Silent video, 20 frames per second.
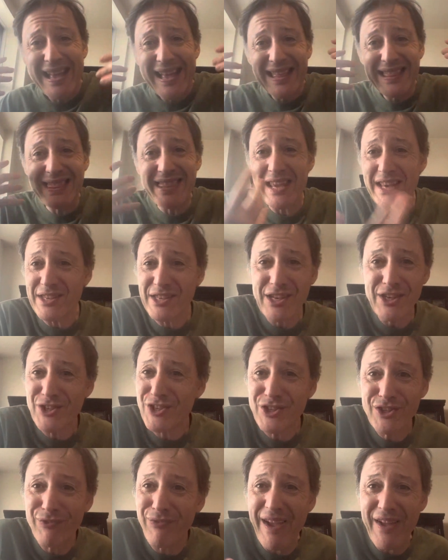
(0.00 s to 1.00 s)
They
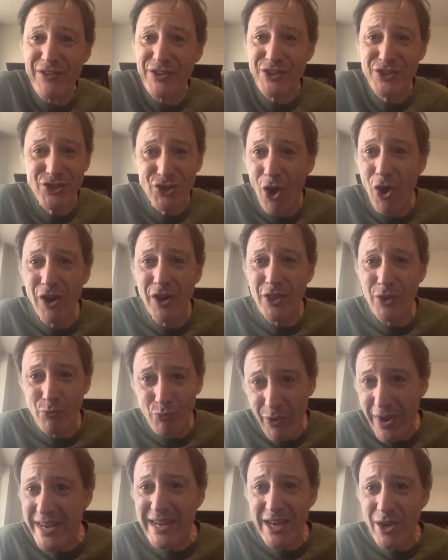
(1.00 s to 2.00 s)
just found a song on the
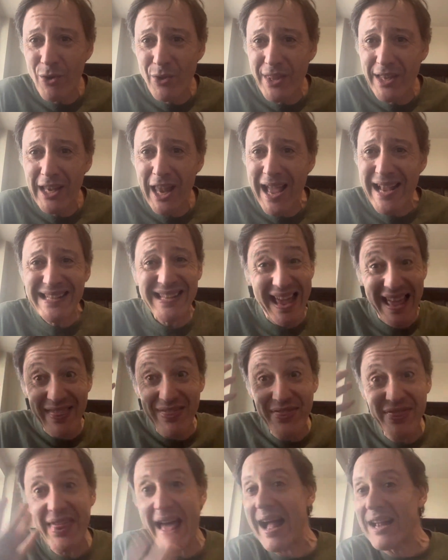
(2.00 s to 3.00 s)
radio they liked, and
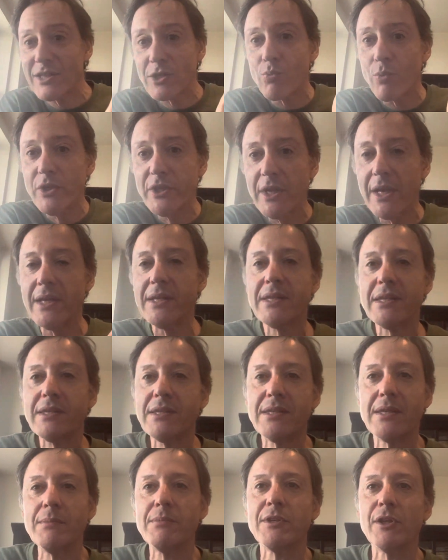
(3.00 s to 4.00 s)
that's what it
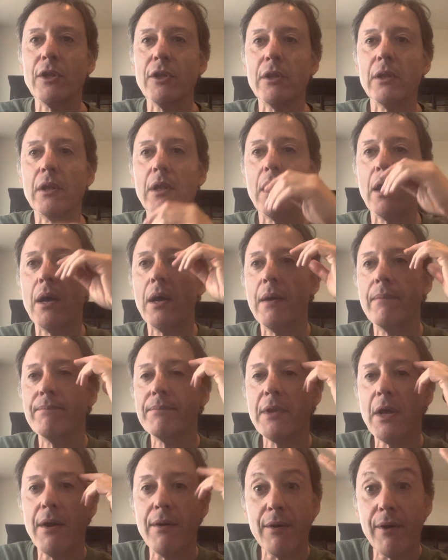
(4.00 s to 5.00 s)
seems a
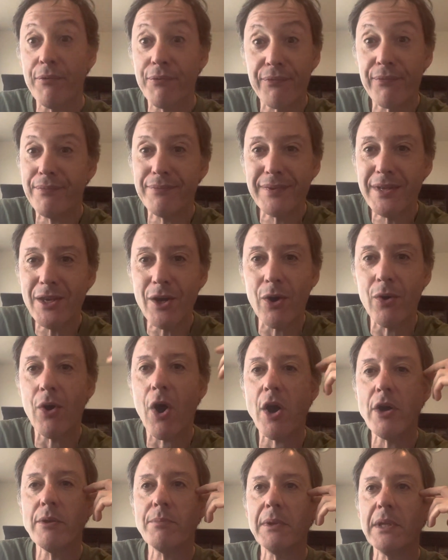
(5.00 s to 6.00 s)
little
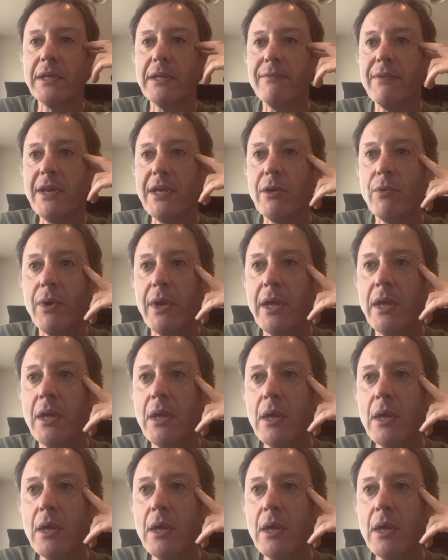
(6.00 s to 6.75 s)
hard to believe anyway.